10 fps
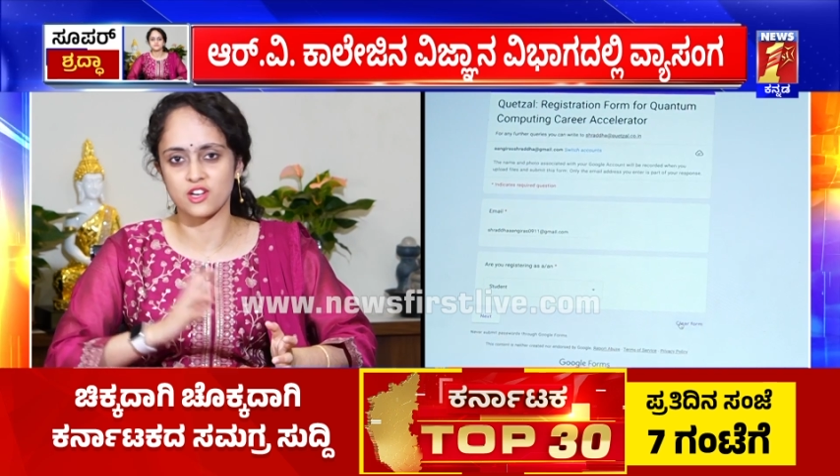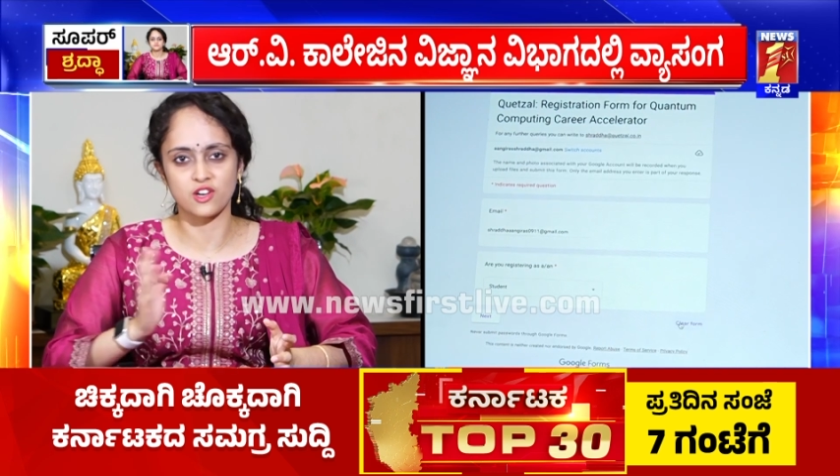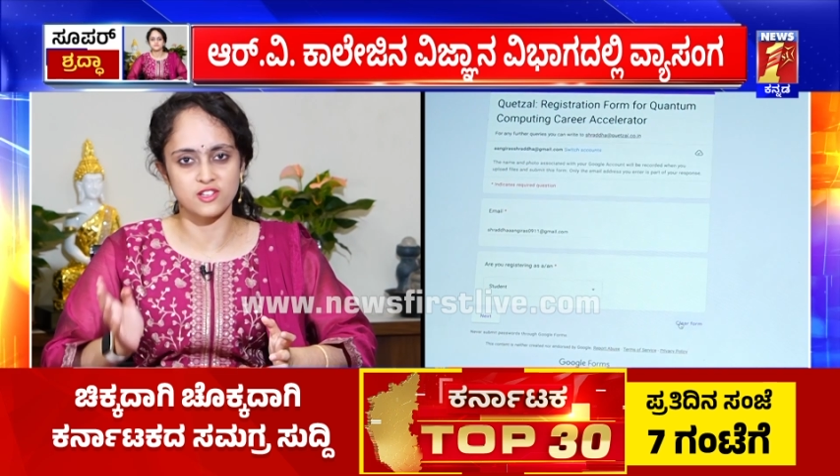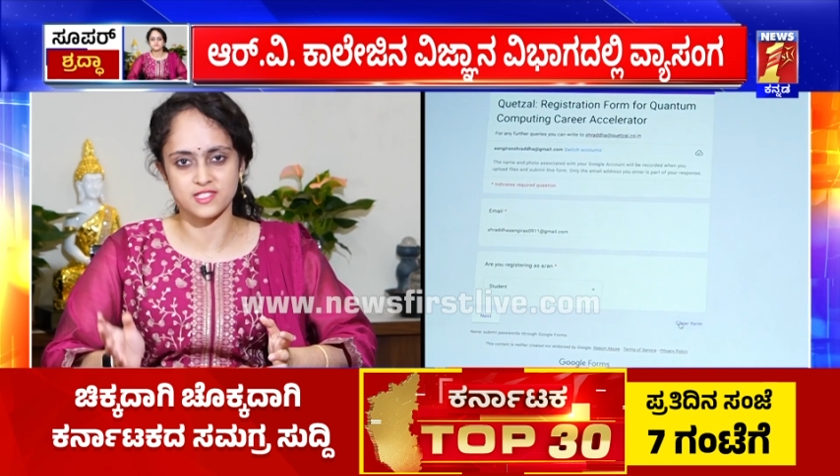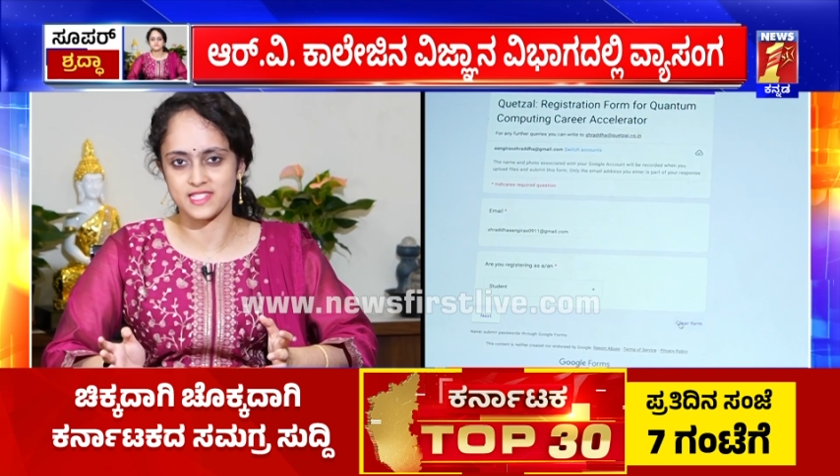
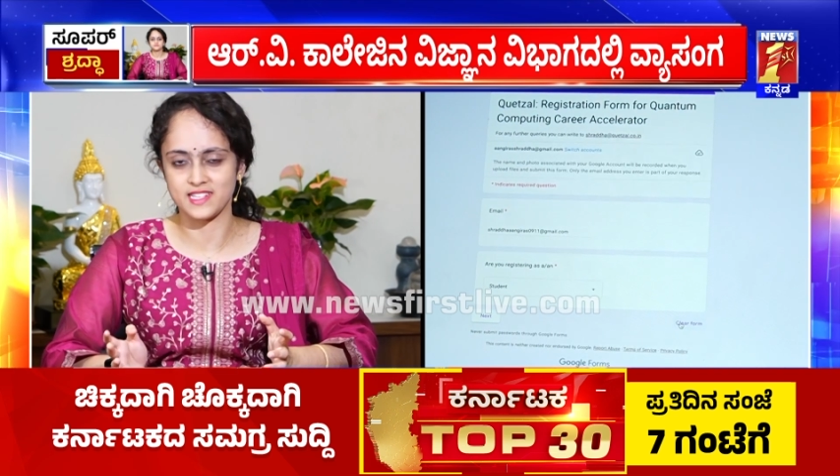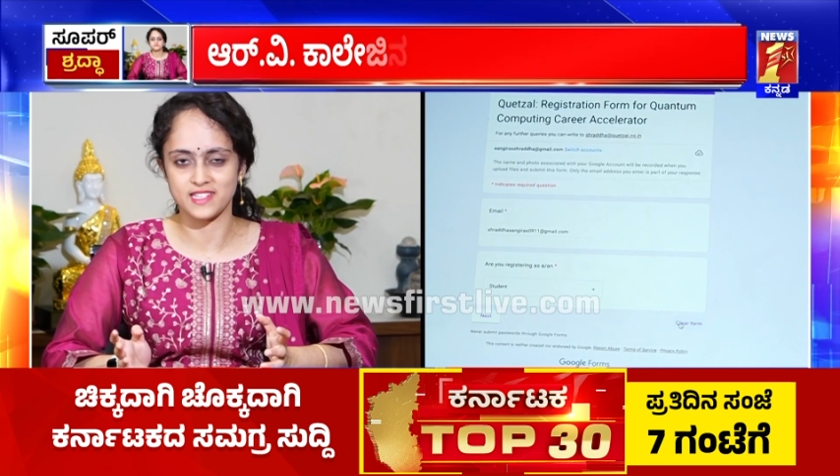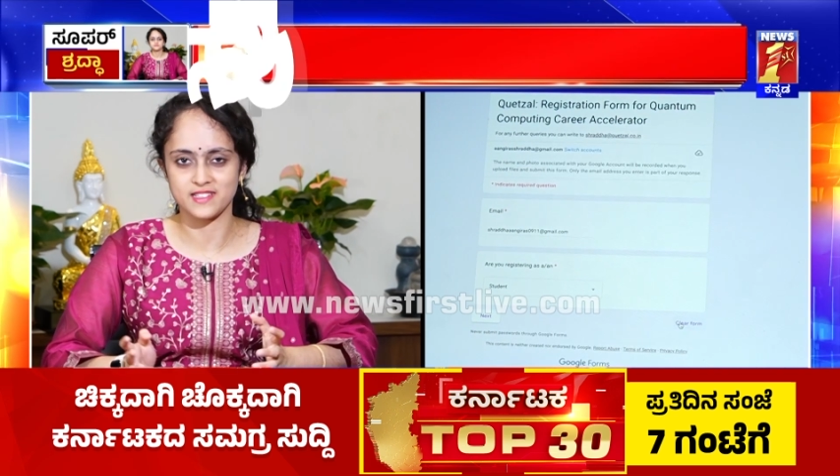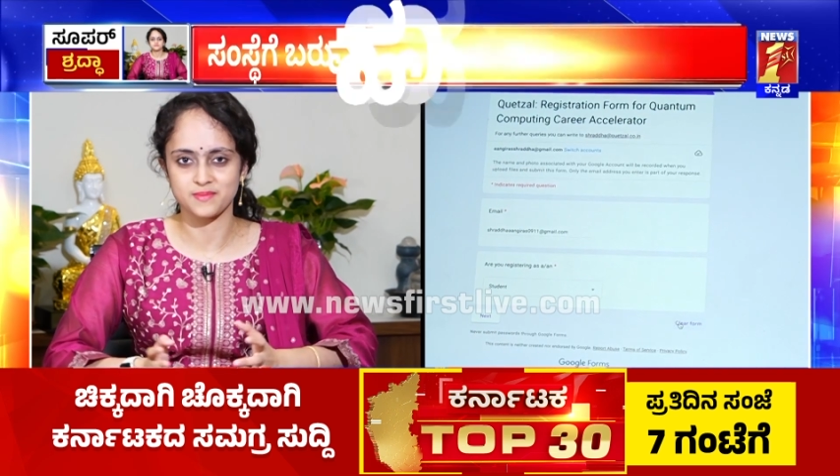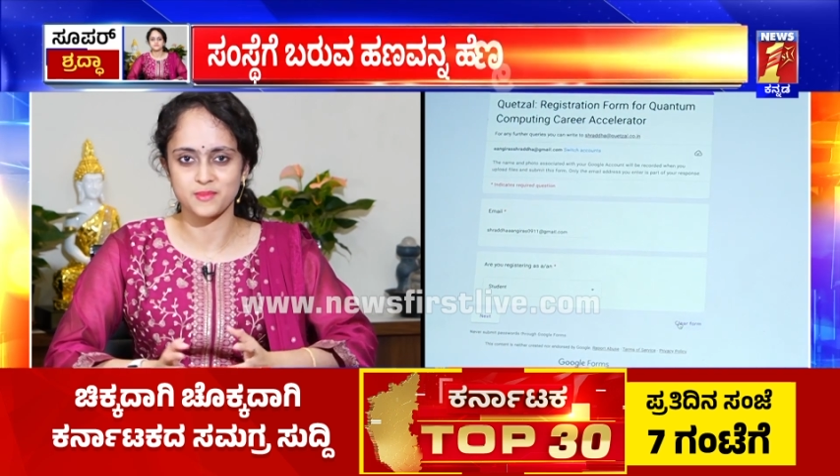across
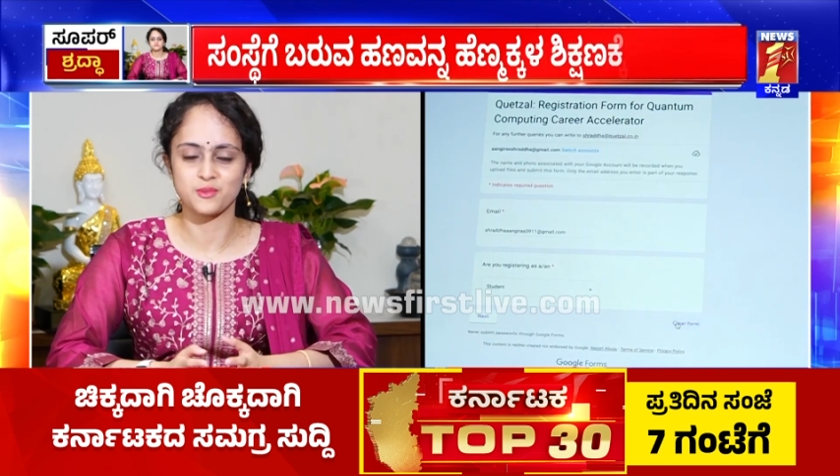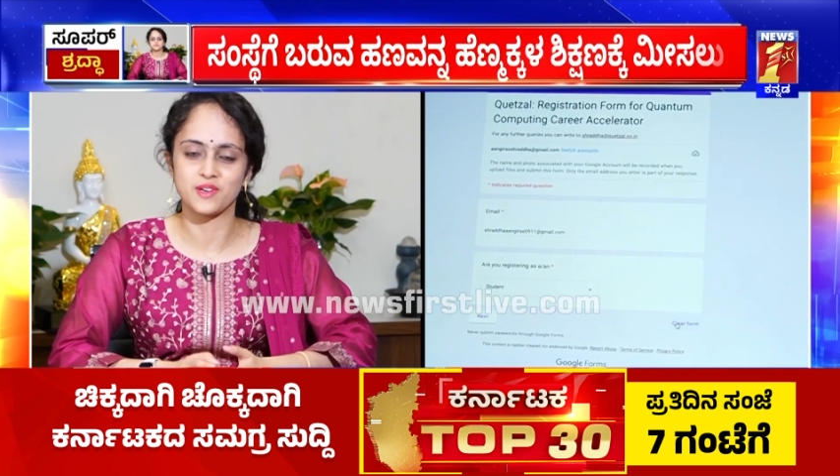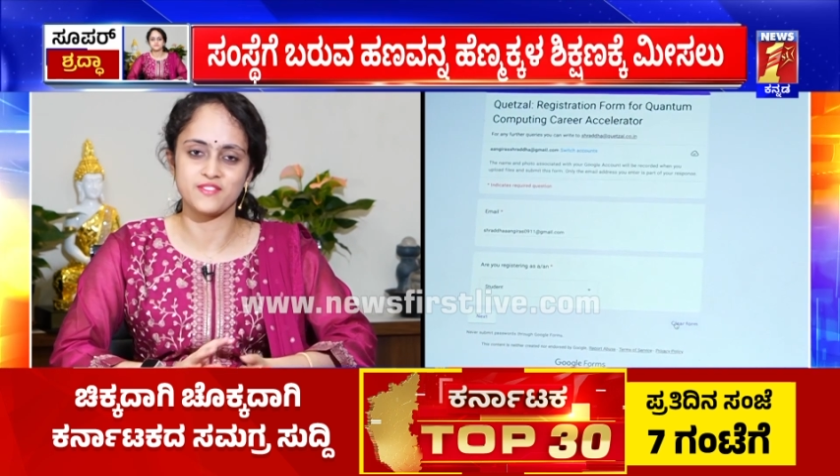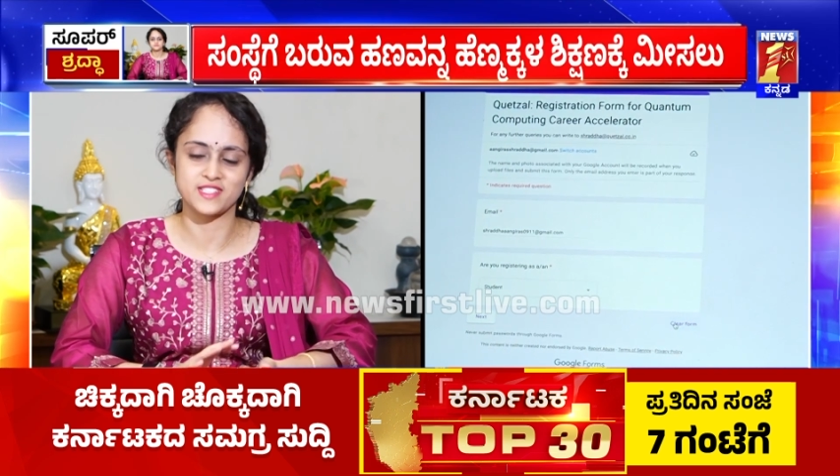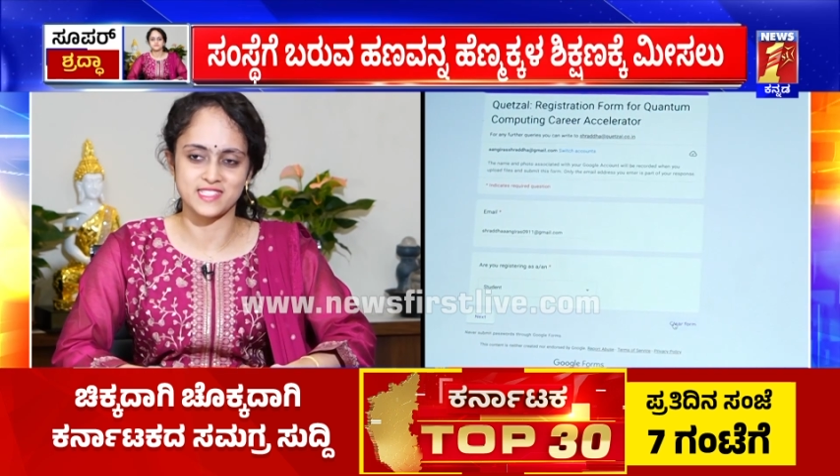India,
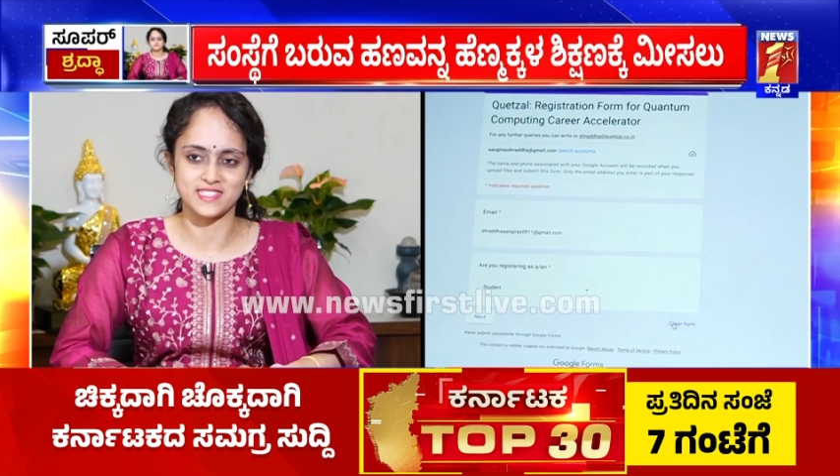whoever's